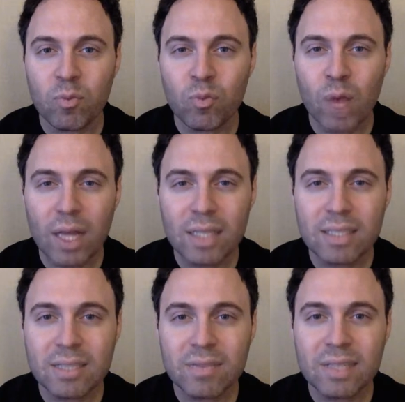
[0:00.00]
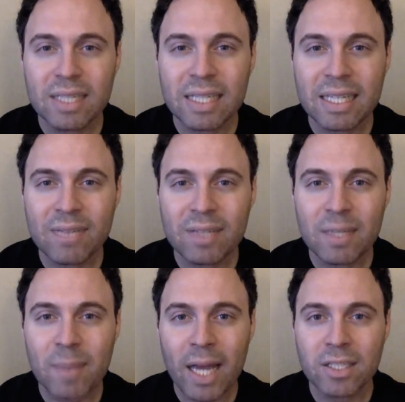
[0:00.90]
relatively
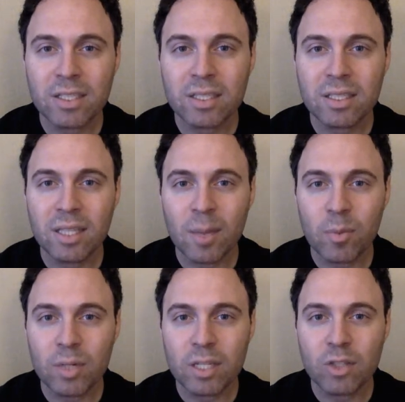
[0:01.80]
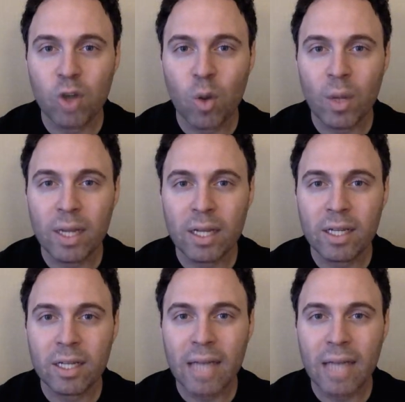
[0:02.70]
evenly matched celebrities going